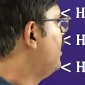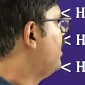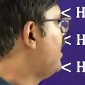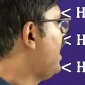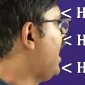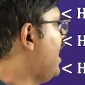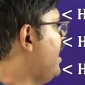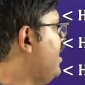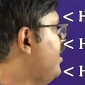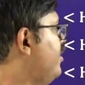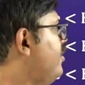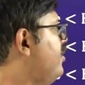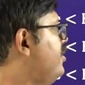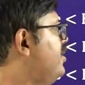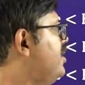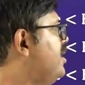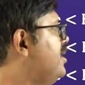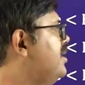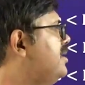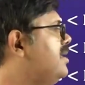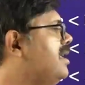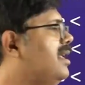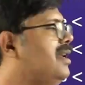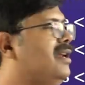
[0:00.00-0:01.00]

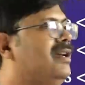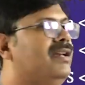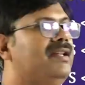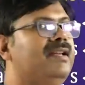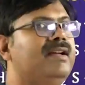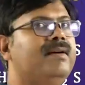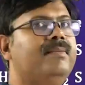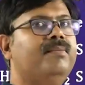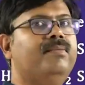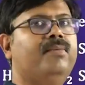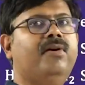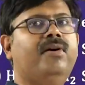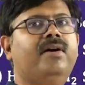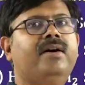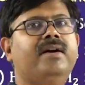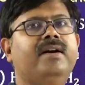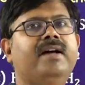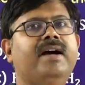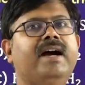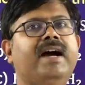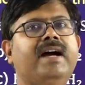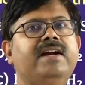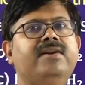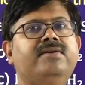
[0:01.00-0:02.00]
hydrogen-selenium bond
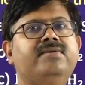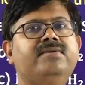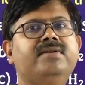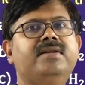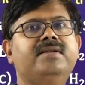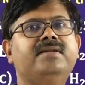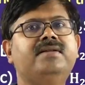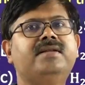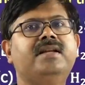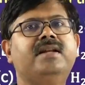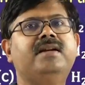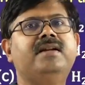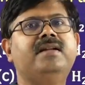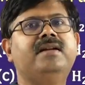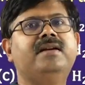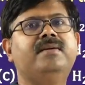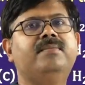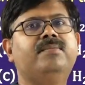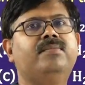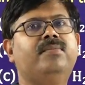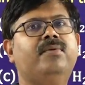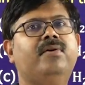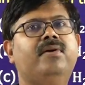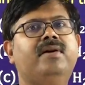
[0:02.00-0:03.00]

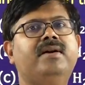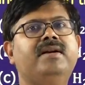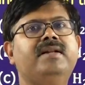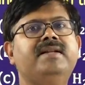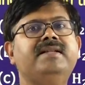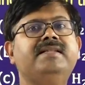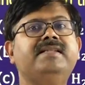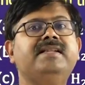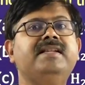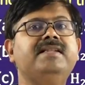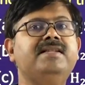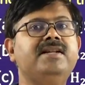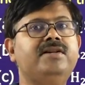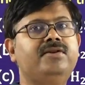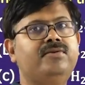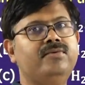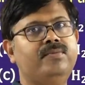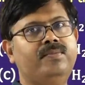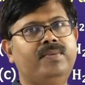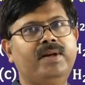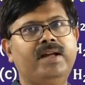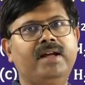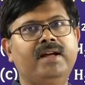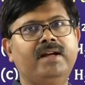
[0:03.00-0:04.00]
is easy to
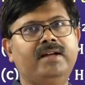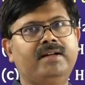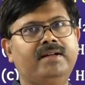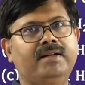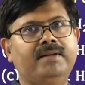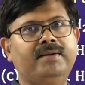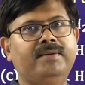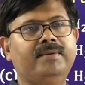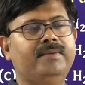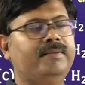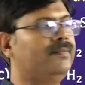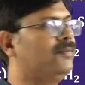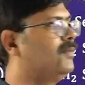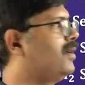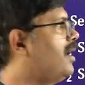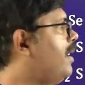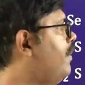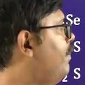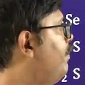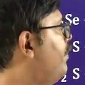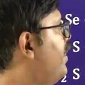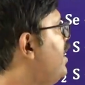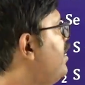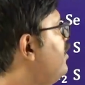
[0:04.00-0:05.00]
break
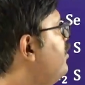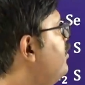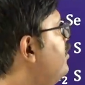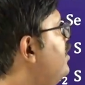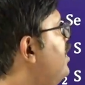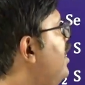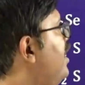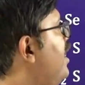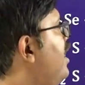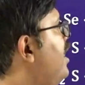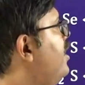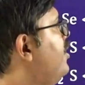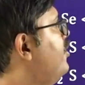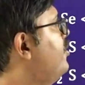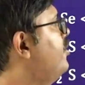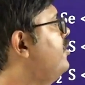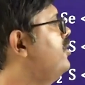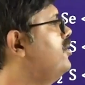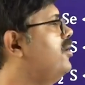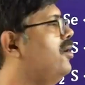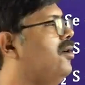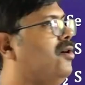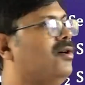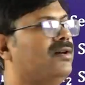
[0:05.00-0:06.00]
compared to the
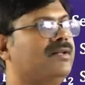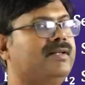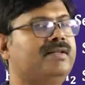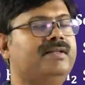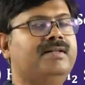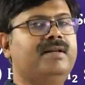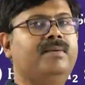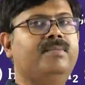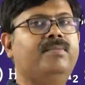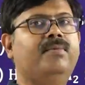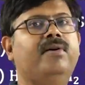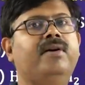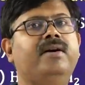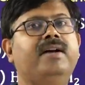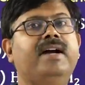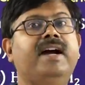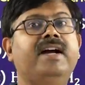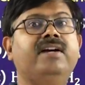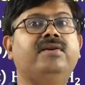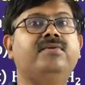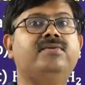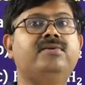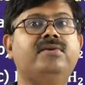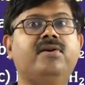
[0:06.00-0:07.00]
hydrogen-oxygen bond.
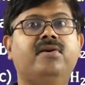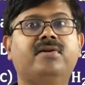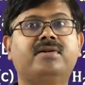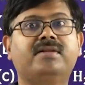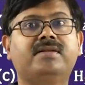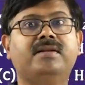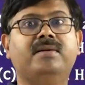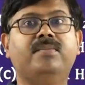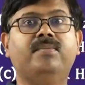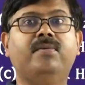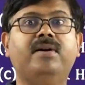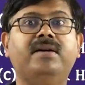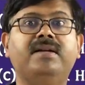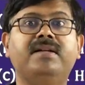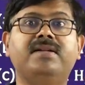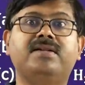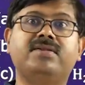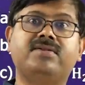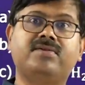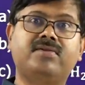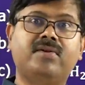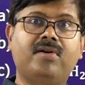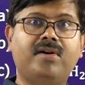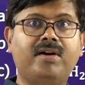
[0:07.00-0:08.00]
Hydrogen-oxygen bond is
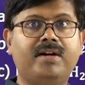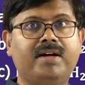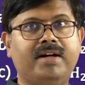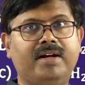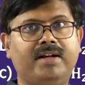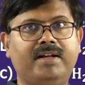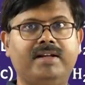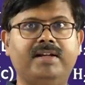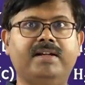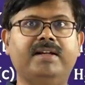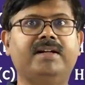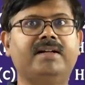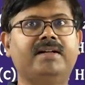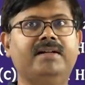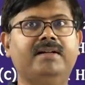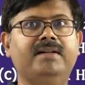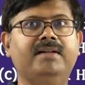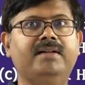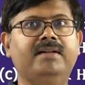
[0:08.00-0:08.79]
stronger here,